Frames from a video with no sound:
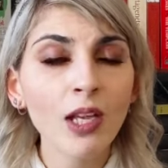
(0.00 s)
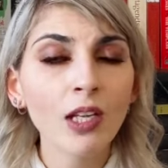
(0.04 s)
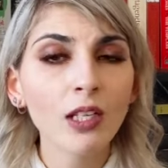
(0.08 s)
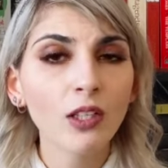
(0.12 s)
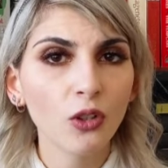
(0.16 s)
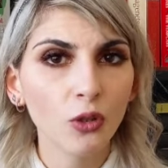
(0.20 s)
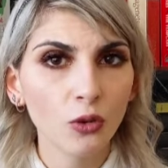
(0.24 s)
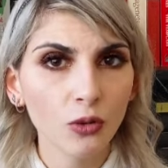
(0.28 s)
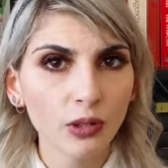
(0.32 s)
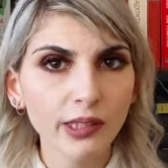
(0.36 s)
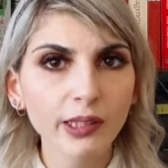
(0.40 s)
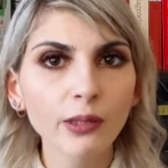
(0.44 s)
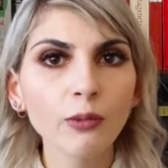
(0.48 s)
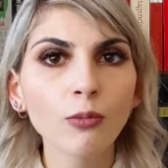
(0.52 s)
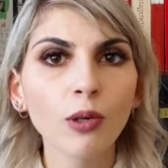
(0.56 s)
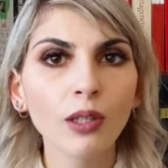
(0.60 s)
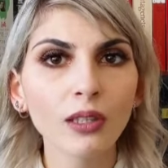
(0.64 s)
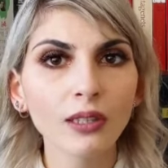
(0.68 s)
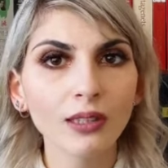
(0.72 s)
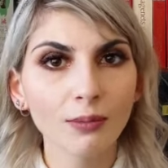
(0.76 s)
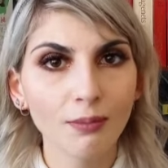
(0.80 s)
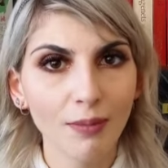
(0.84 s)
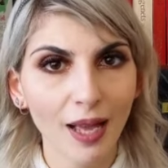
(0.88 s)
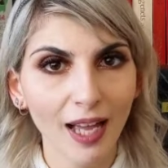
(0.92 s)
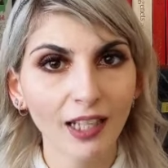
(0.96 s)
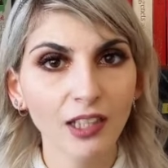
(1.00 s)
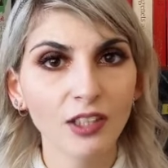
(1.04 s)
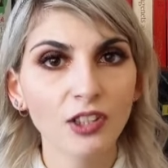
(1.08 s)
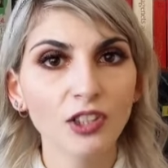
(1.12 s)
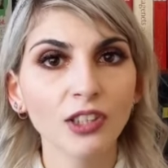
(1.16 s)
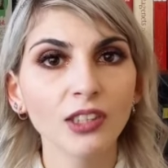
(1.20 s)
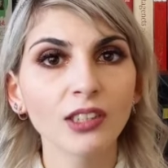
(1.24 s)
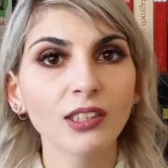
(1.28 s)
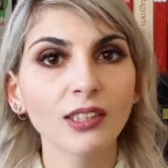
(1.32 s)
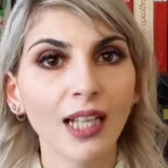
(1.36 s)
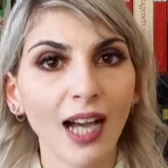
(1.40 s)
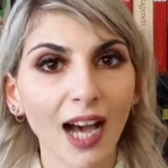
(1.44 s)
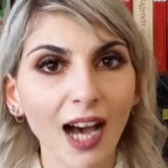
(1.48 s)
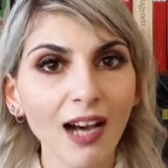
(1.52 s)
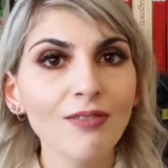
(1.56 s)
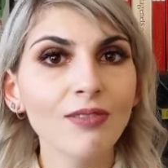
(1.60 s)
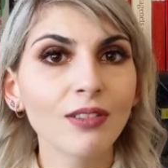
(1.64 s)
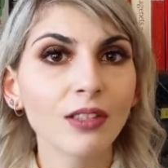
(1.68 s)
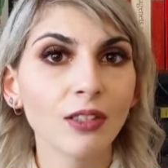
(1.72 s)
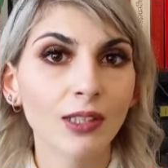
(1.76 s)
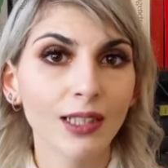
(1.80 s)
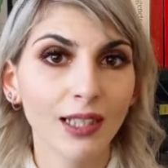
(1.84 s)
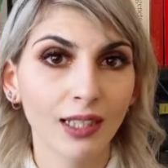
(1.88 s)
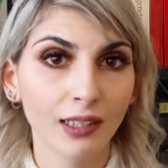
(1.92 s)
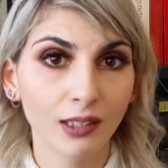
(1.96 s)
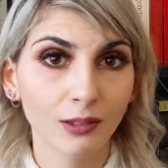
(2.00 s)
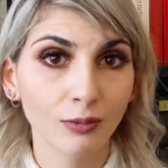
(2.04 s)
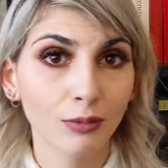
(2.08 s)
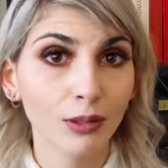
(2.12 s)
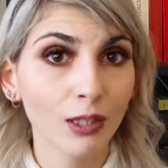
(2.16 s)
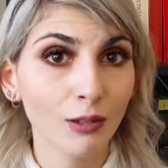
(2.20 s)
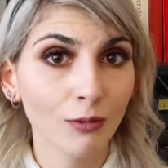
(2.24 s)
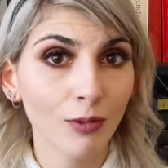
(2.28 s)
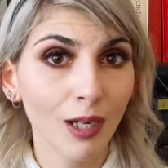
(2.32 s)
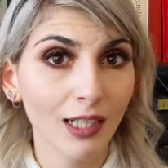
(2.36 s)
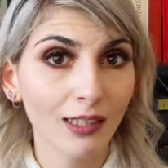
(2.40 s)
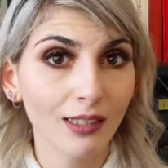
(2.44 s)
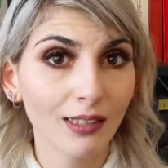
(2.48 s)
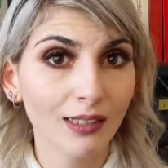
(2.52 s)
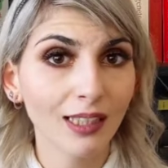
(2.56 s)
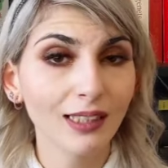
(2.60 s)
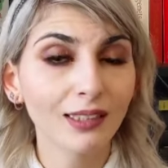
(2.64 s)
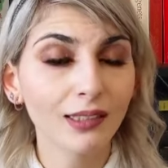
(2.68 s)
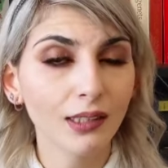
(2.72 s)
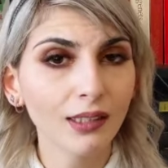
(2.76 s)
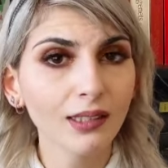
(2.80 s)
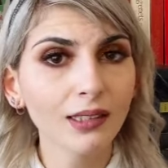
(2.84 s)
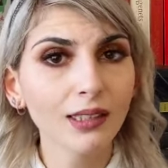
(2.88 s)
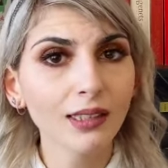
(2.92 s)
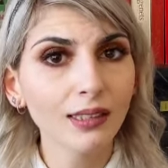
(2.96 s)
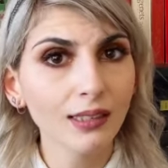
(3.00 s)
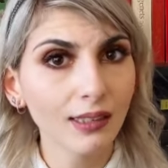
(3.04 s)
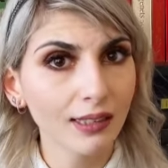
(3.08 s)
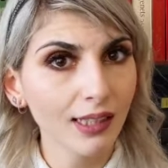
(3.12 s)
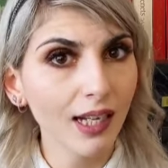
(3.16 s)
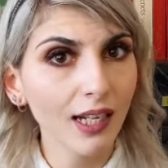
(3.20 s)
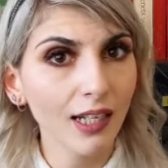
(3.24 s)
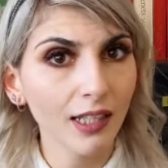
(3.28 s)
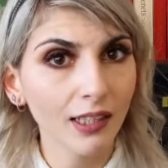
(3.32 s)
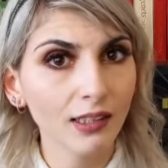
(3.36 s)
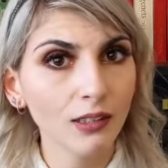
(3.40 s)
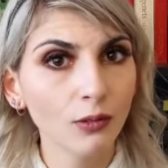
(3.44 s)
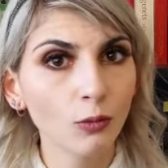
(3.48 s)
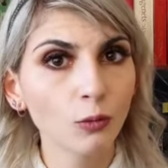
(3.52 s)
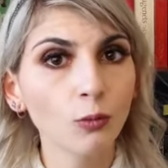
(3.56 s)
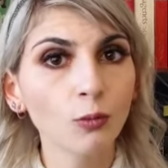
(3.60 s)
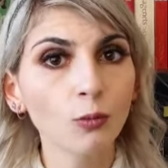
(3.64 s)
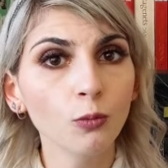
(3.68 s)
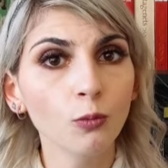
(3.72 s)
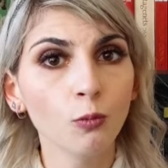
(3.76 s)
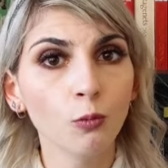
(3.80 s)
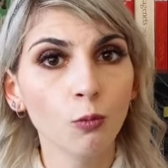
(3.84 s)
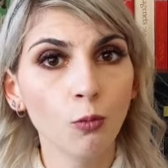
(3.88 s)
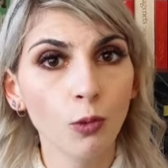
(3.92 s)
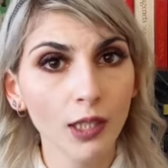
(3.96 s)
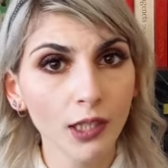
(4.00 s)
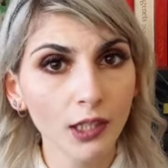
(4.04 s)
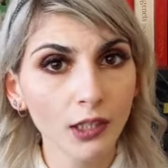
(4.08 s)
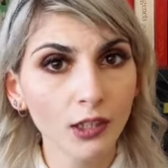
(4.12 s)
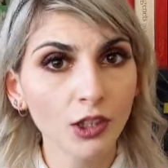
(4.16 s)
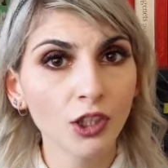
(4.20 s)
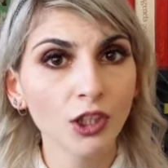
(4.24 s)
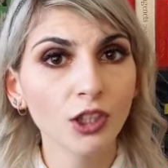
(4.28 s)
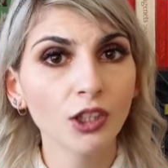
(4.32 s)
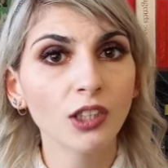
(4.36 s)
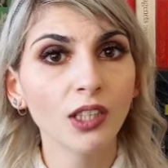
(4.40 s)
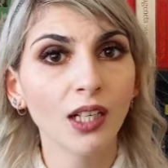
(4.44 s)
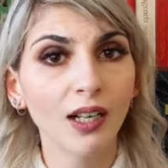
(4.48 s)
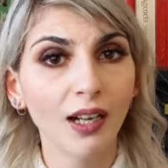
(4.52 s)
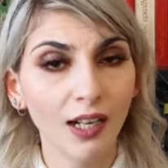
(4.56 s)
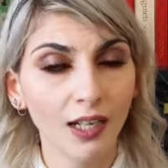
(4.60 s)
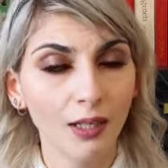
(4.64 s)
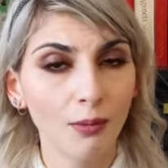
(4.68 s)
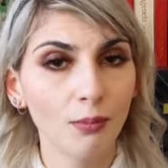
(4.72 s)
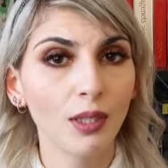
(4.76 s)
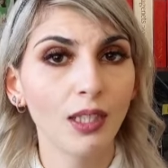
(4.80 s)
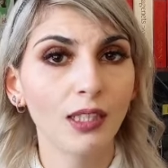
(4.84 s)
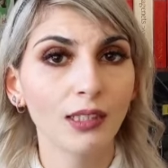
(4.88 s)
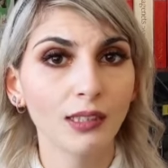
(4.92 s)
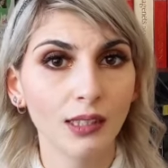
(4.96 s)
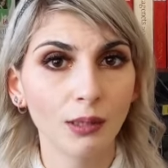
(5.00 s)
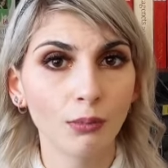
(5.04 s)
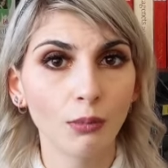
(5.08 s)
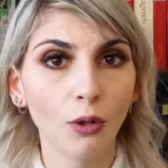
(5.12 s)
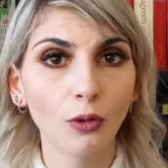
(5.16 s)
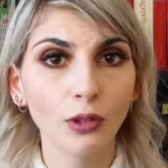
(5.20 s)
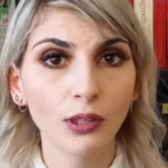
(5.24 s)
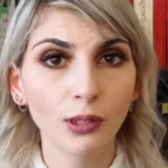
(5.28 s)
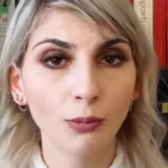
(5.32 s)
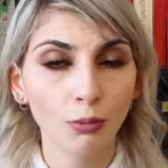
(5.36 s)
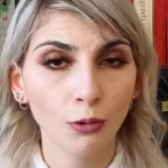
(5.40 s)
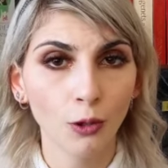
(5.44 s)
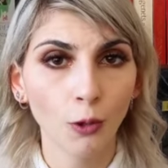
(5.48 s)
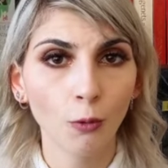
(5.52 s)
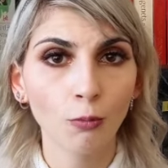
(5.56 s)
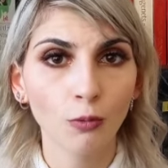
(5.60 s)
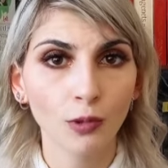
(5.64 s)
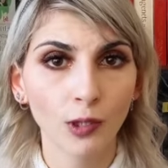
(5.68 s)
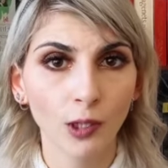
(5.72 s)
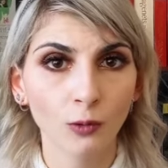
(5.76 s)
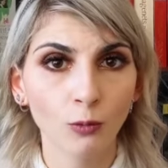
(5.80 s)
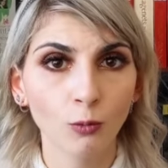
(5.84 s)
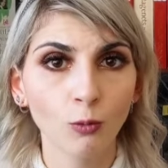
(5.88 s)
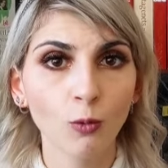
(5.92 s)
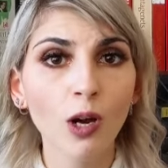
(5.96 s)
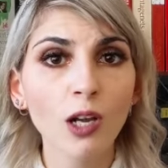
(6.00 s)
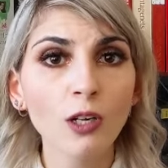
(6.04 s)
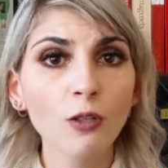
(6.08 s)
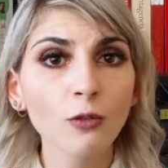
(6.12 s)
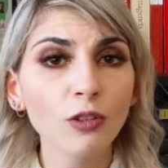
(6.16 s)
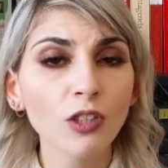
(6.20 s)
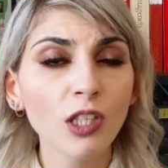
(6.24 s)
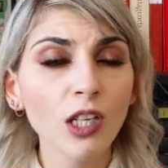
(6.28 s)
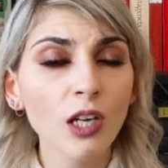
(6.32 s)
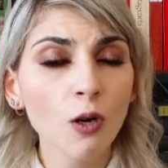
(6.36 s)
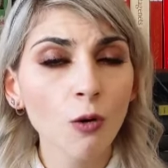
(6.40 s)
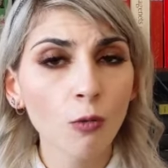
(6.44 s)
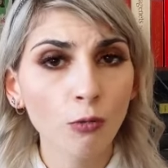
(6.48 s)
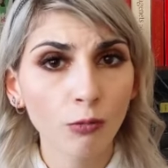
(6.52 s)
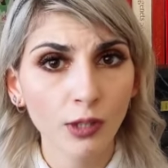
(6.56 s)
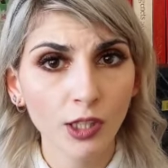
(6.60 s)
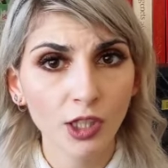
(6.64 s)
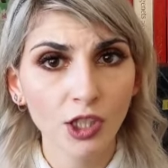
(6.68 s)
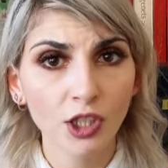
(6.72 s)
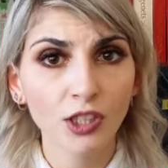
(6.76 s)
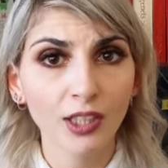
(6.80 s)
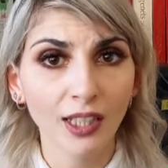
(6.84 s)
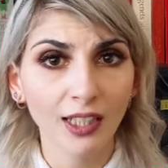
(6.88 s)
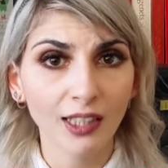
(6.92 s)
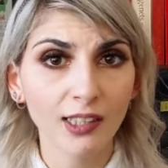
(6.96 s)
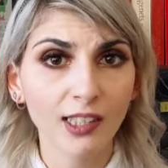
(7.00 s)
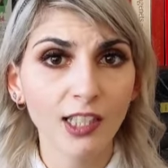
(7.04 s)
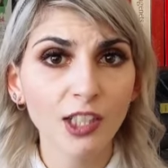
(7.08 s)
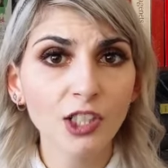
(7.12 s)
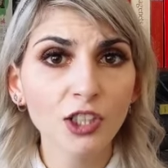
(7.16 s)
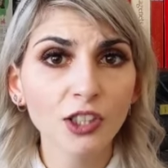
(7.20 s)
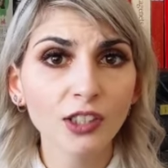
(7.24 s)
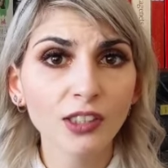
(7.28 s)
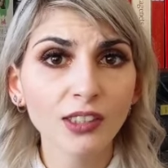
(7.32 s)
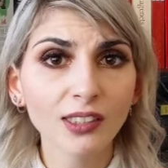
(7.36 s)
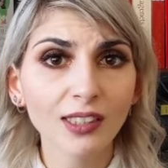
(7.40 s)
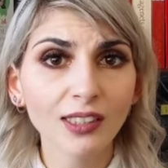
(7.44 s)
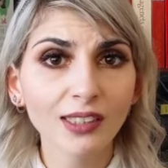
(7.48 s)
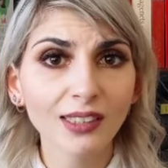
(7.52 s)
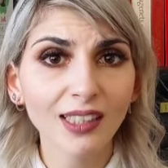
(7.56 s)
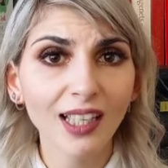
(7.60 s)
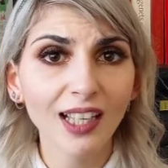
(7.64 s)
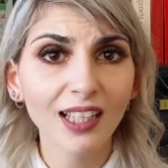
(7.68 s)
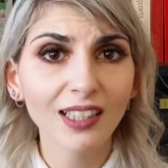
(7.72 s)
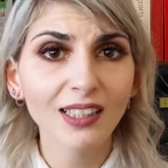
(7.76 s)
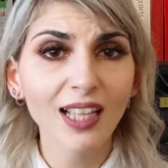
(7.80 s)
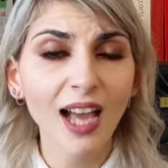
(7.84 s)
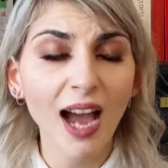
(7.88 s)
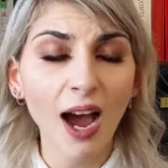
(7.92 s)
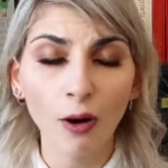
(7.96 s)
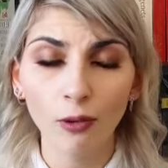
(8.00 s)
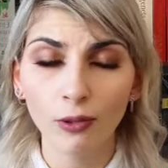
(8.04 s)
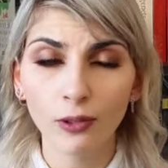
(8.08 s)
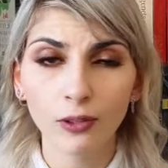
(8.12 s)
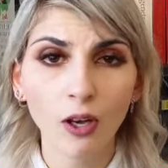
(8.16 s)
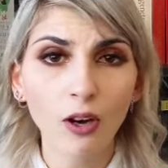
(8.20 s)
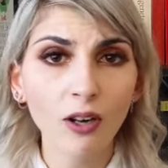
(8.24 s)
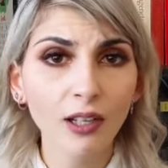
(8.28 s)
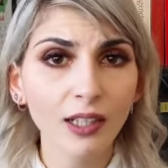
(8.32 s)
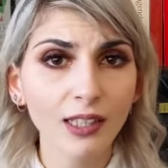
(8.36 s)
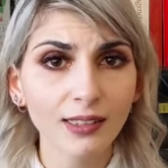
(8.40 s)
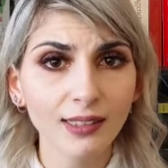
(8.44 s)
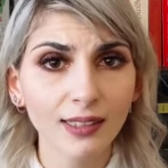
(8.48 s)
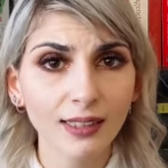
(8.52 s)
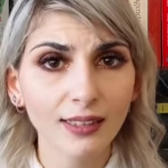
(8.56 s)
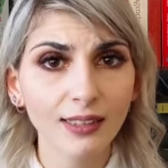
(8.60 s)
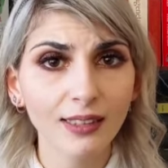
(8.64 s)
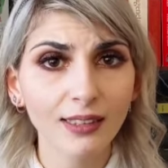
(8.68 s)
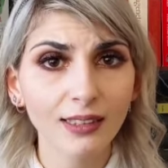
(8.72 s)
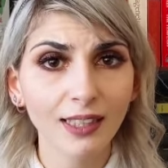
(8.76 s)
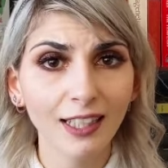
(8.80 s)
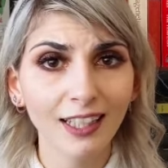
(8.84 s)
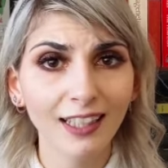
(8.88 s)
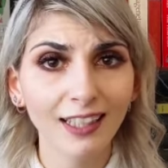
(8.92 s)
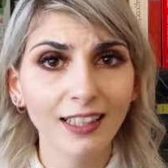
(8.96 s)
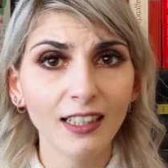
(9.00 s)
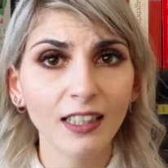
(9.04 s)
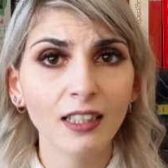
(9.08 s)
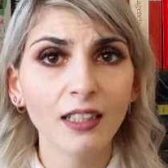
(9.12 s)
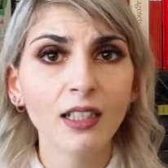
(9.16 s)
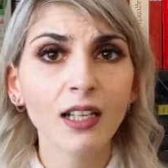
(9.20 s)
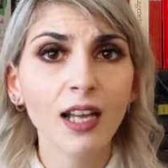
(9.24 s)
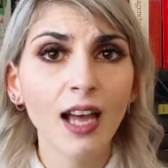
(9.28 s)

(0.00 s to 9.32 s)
You still want the manager to have a look at the request and then decide which time is the most appropriate one, which technicians to send, how long it's going to take,